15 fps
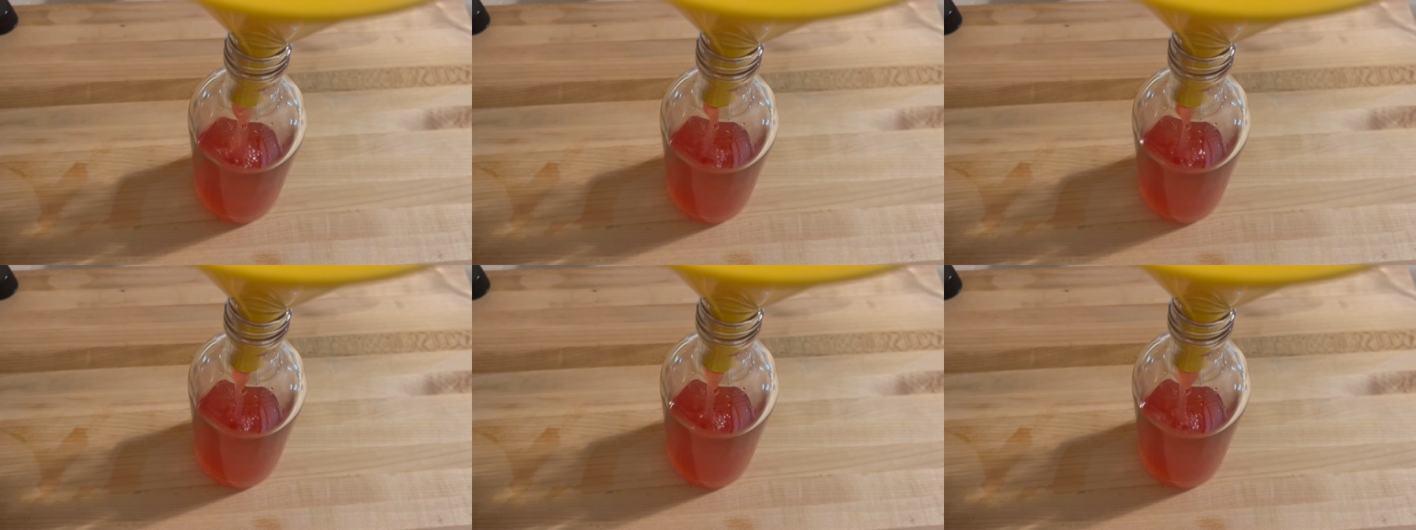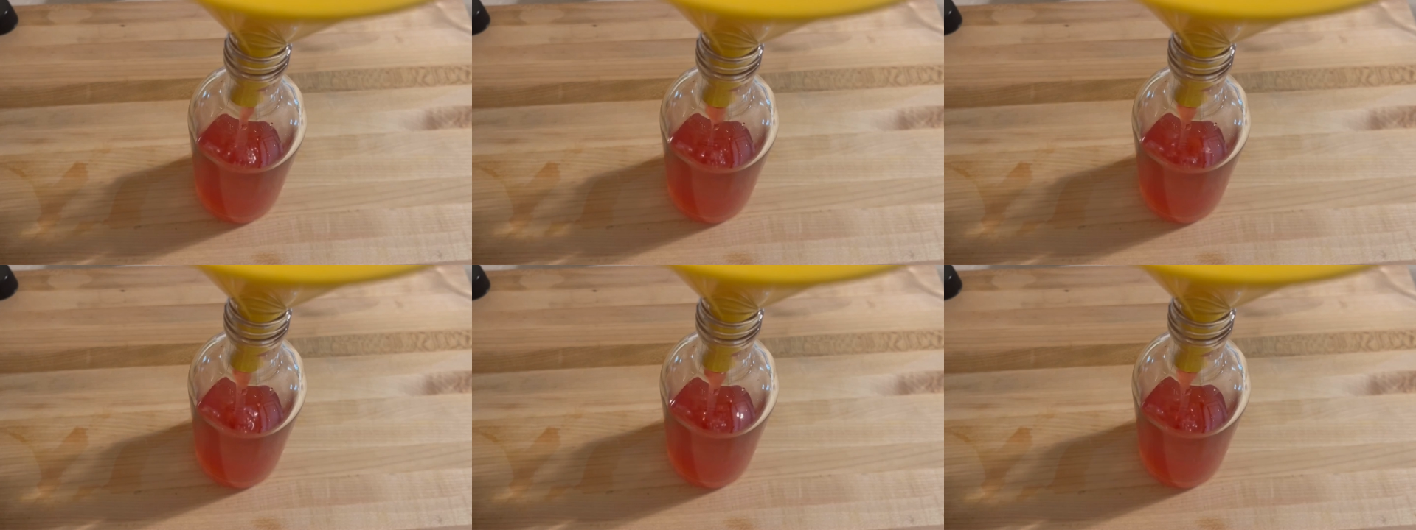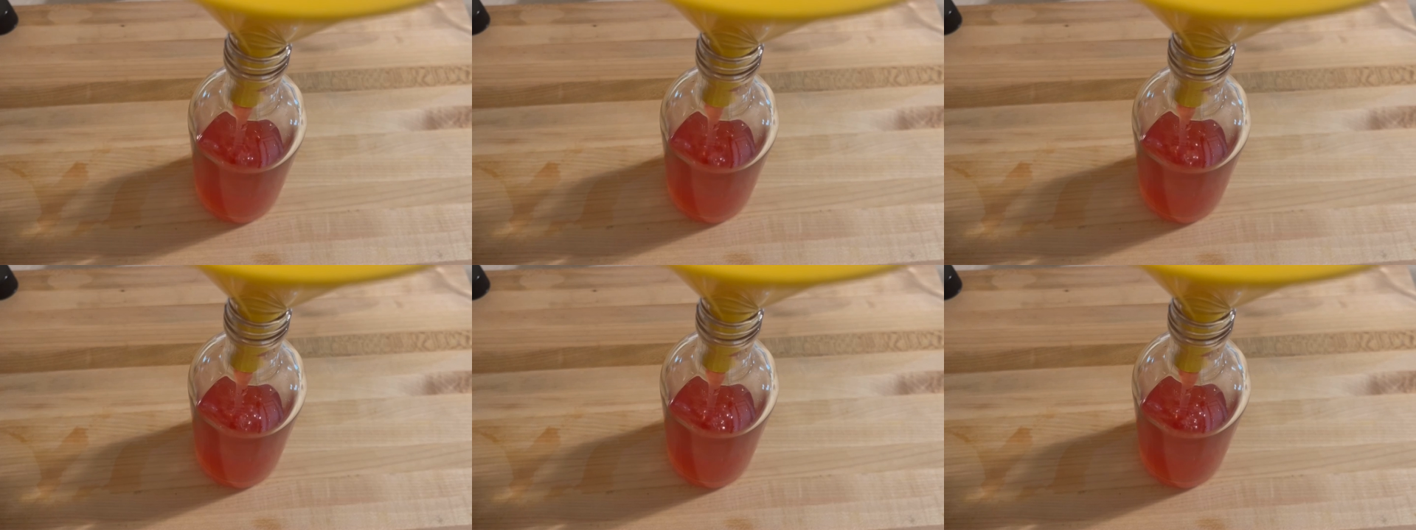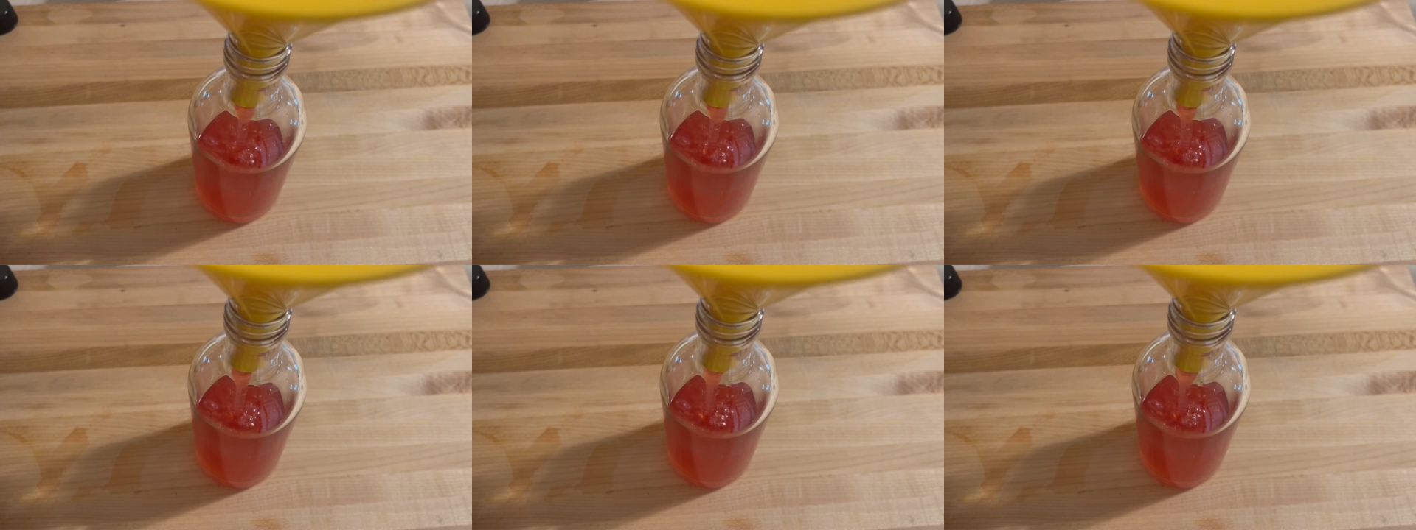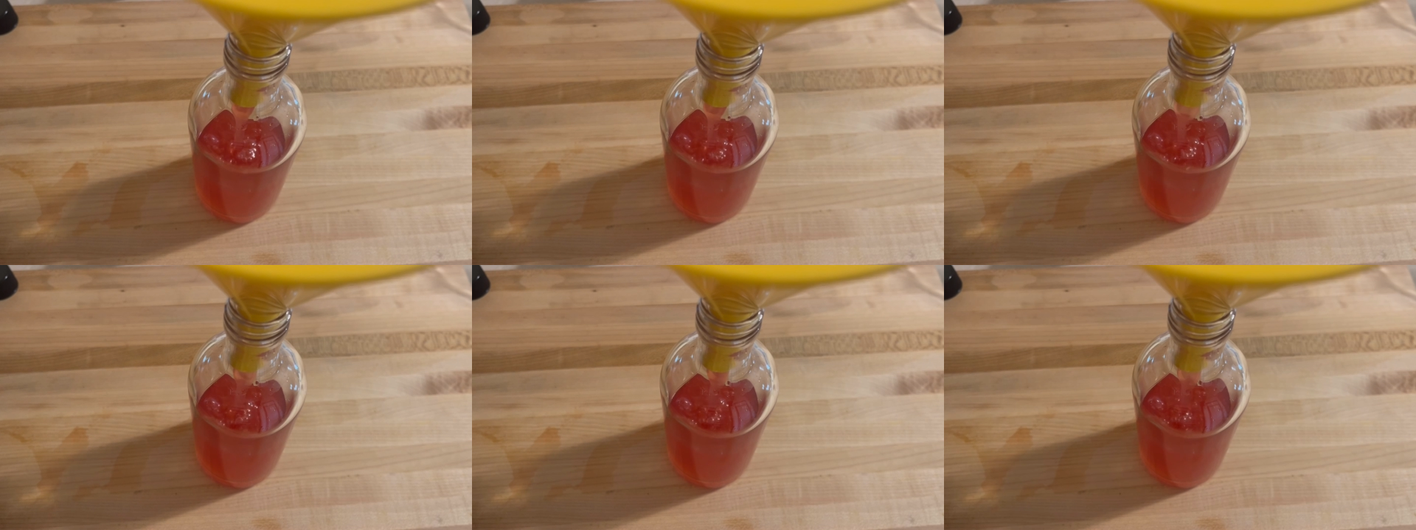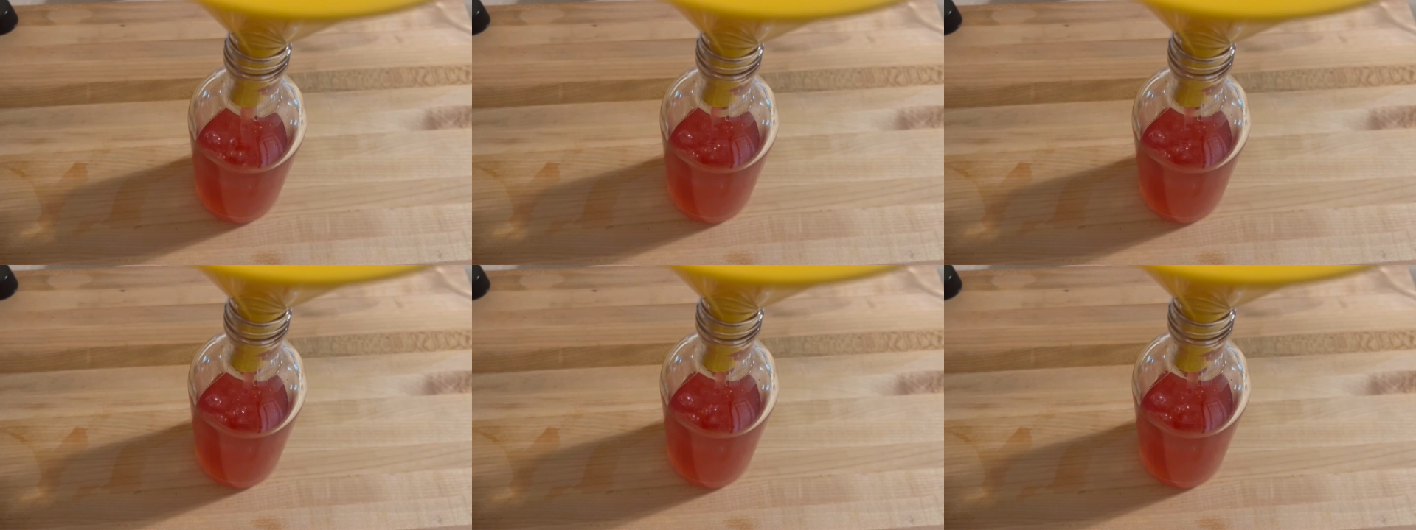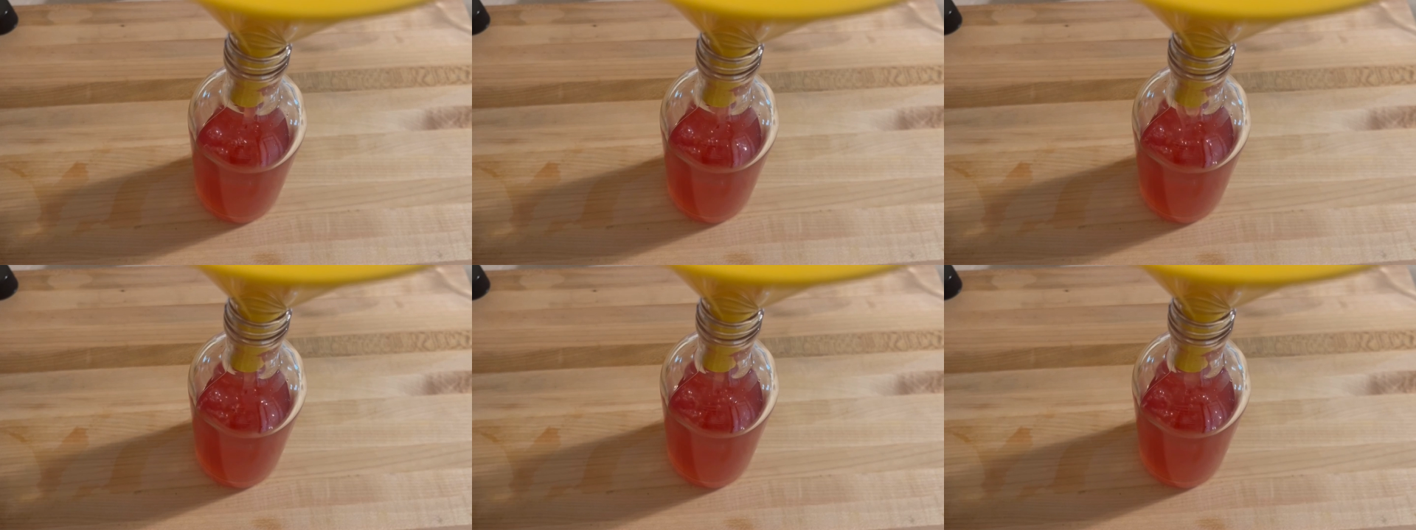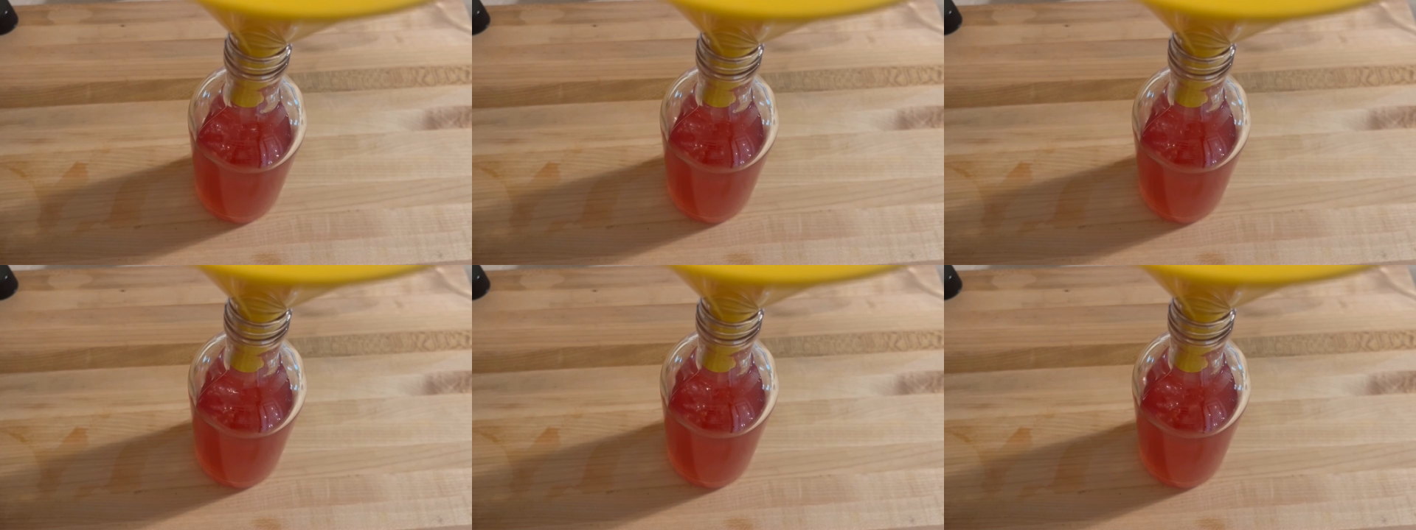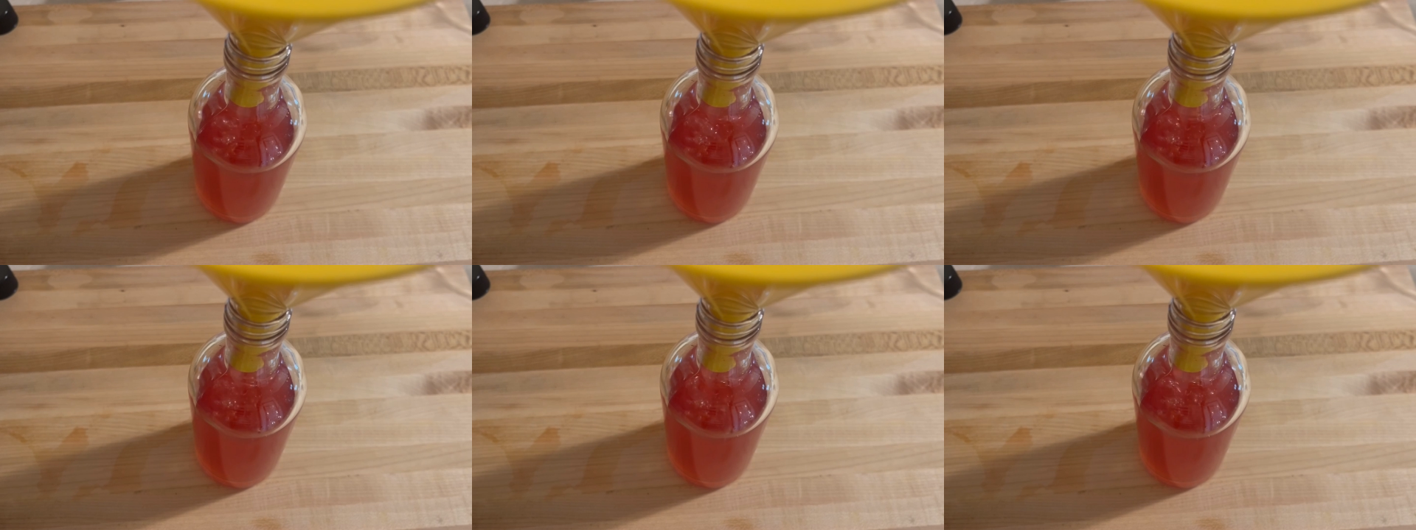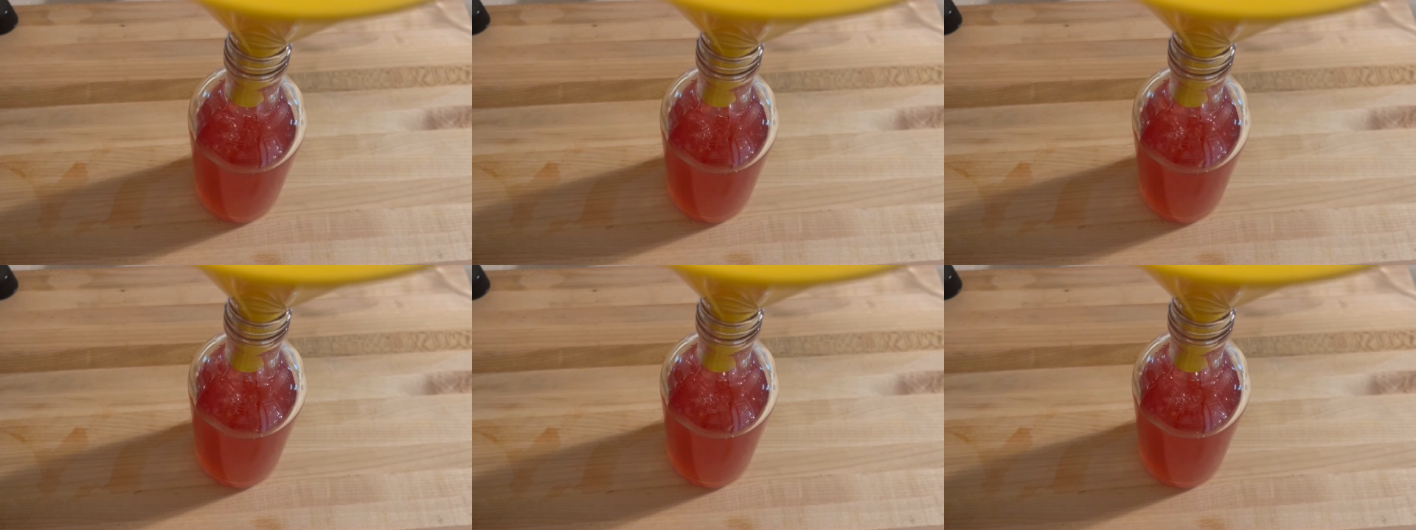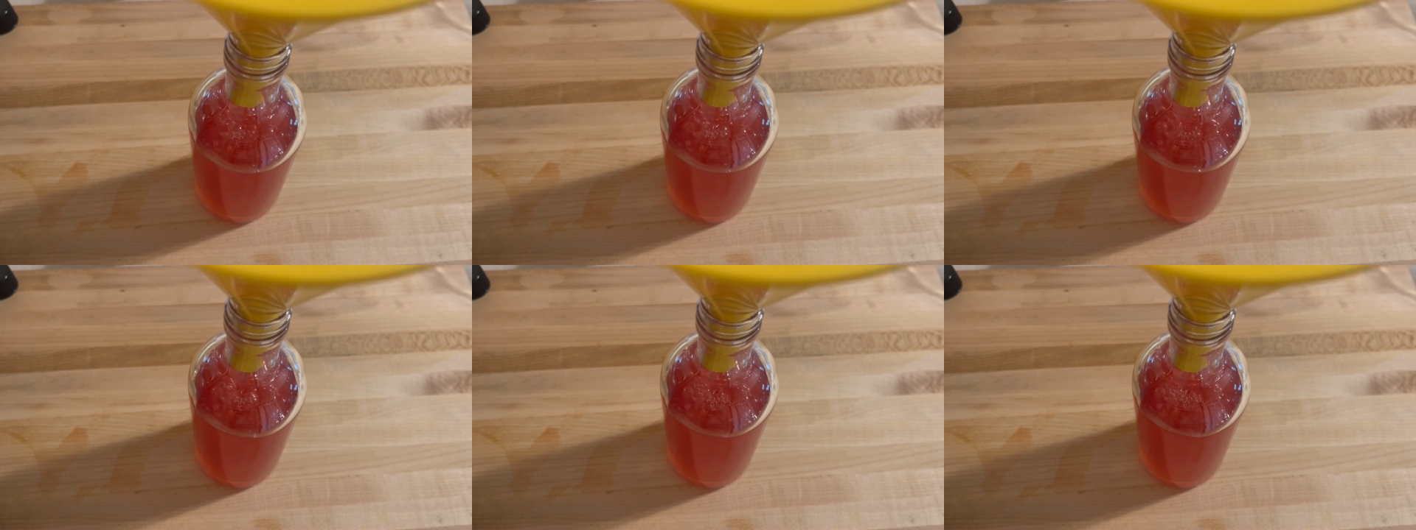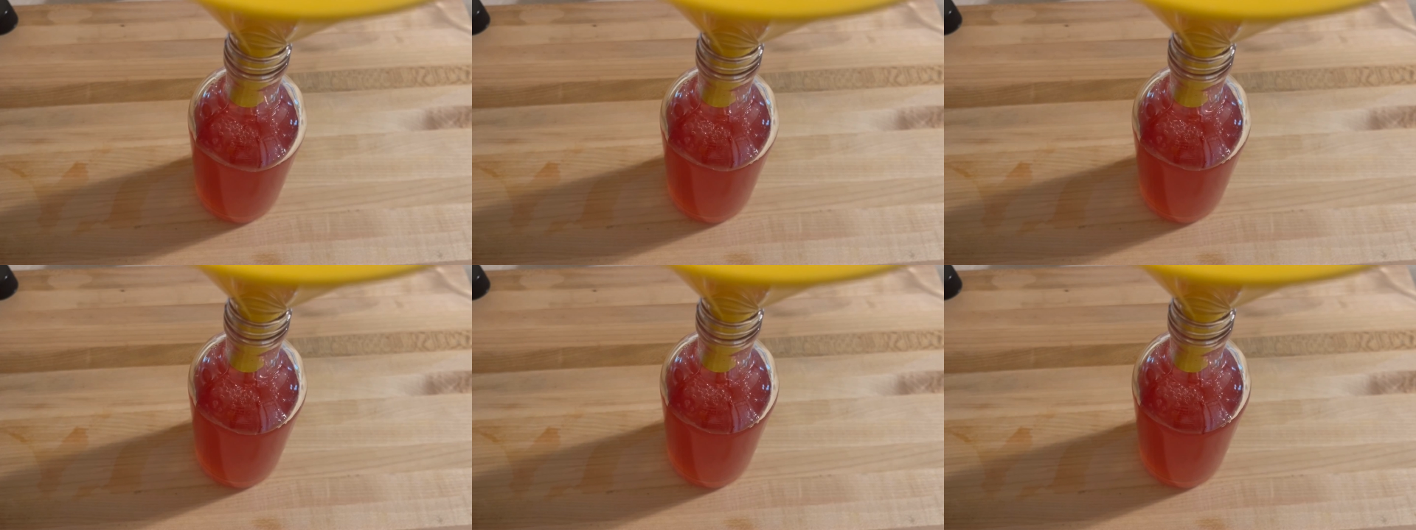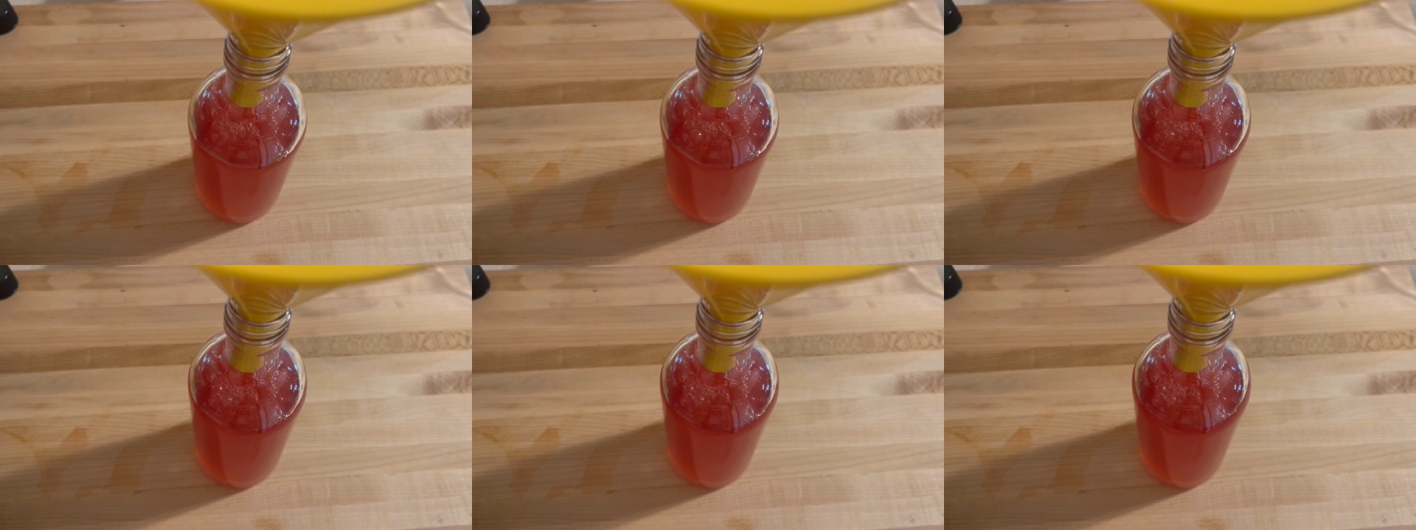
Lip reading: (no speaker visible)